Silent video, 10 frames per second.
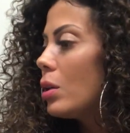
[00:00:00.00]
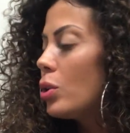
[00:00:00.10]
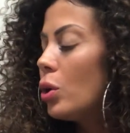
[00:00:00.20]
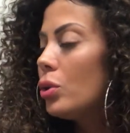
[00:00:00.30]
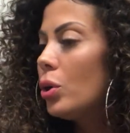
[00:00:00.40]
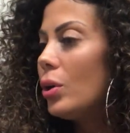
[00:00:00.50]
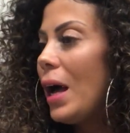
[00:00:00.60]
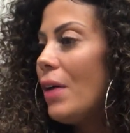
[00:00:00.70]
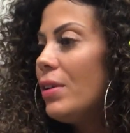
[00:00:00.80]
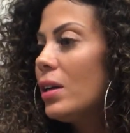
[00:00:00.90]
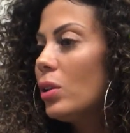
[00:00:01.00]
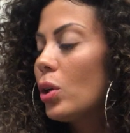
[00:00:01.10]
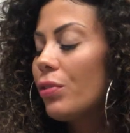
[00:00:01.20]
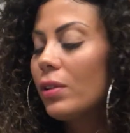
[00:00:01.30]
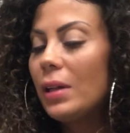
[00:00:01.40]
not having a
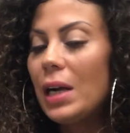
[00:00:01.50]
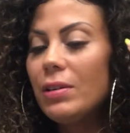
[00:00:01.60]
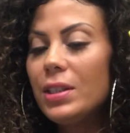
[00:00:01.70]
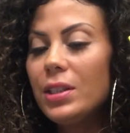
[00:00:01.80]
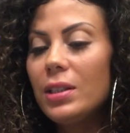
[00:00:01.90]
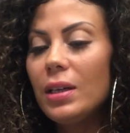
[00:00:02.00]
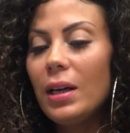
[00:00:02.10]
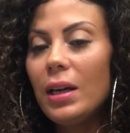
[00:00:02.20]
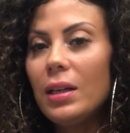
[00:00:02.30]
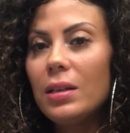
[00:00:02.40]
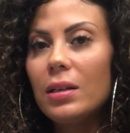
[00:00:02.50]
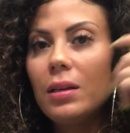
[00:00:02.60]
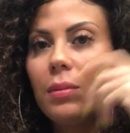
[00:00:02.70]
lot of clarity and